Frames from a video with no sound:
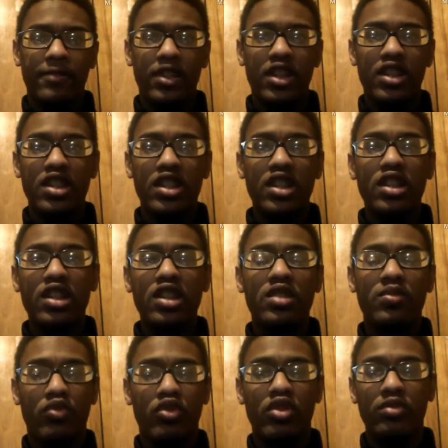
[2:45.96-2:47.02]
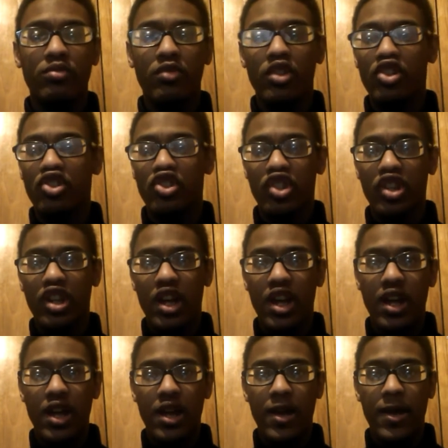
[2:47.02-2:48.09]
This is pretty much
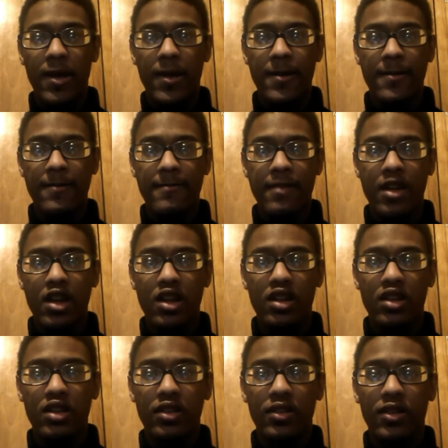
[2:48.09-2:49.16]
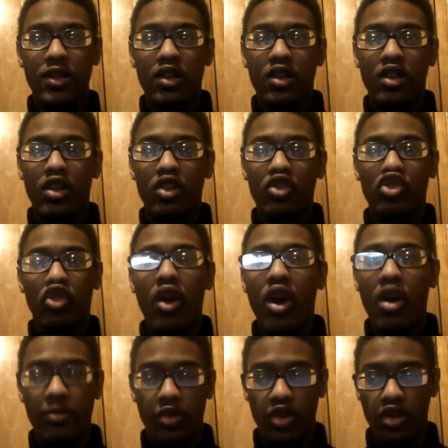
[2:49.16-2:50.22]
a
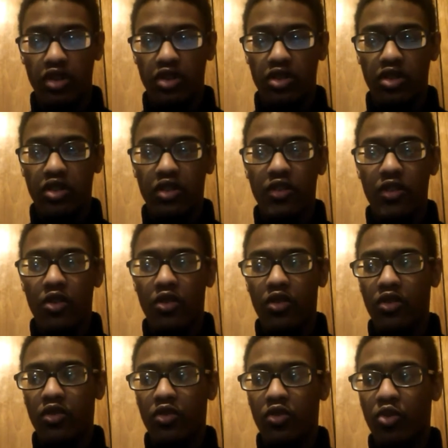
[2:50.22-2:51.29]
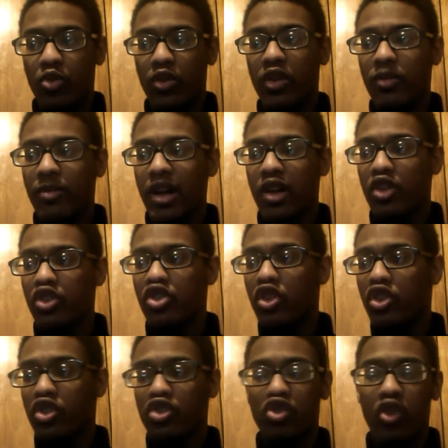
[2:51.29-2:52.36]
drama about a
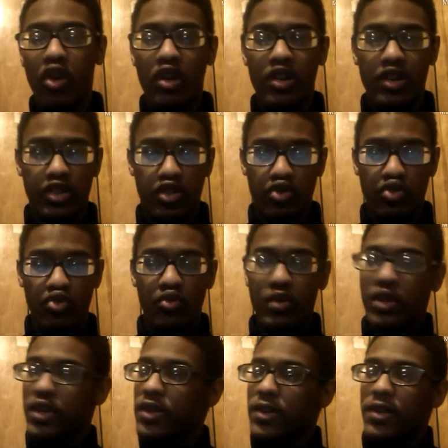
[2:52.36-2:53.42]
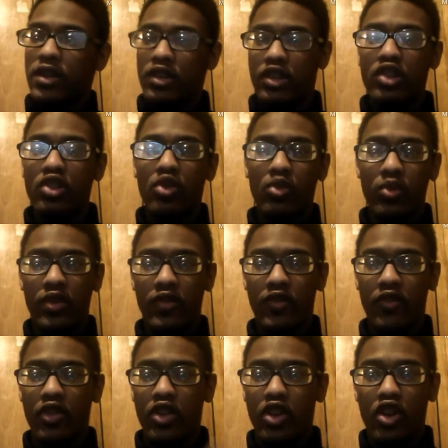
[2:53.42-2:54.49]
girl trying to deal
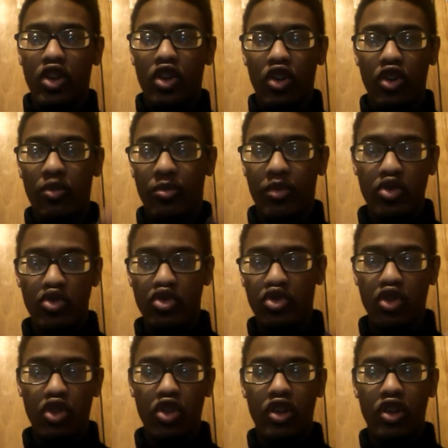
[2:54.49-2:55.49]
with her personal